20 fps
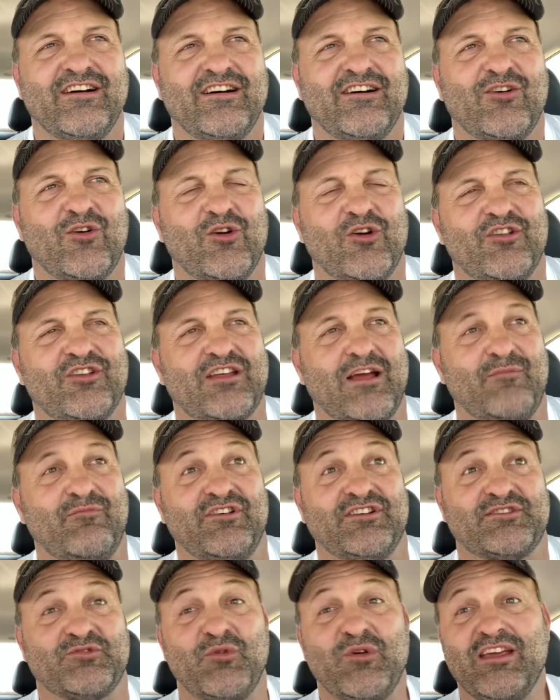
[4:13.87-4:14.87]
or come
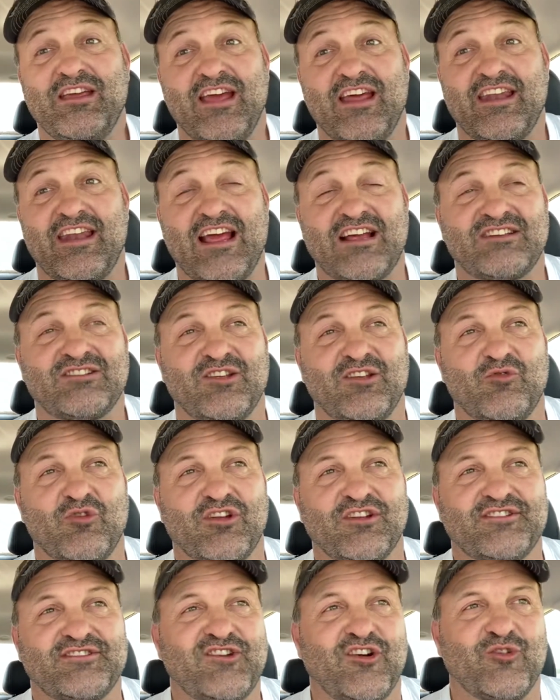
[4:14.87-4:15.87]
this weekend actually, we're going
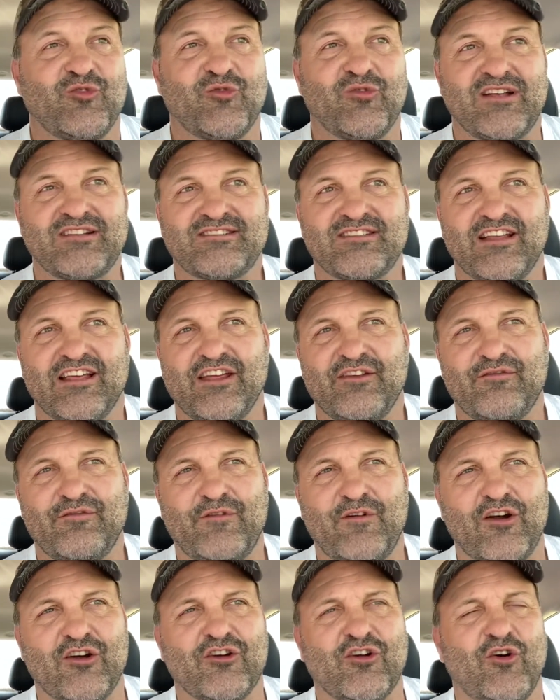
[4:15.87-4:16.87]
to start wrestling in
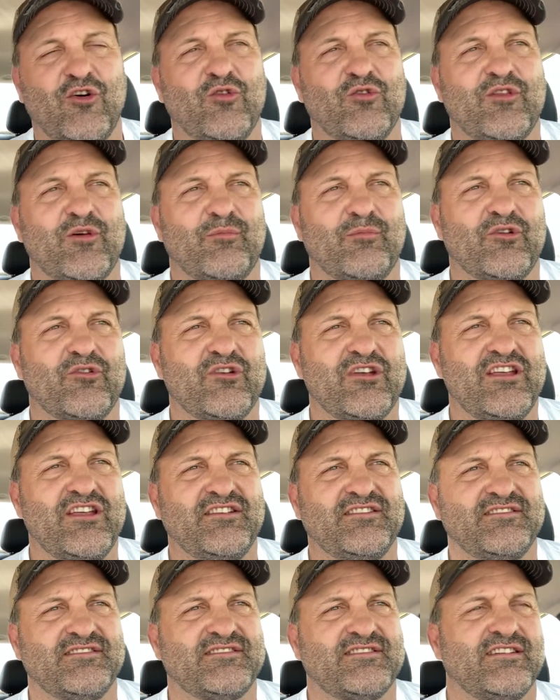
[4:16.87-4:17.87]
Fargo, the
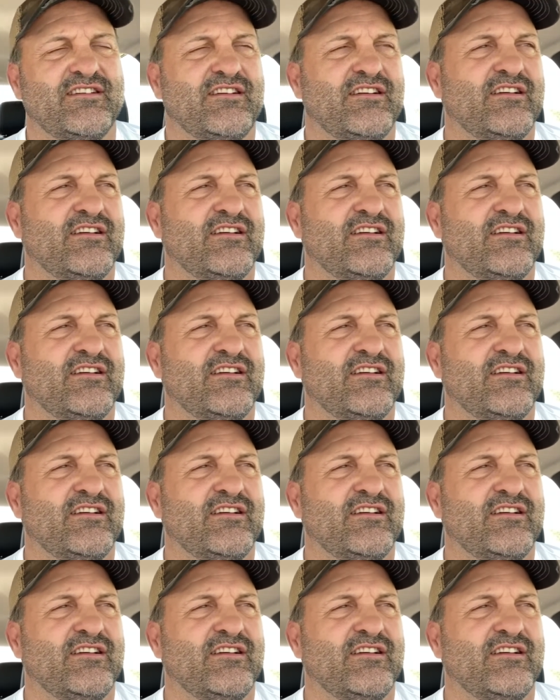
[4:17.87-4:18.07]
Marines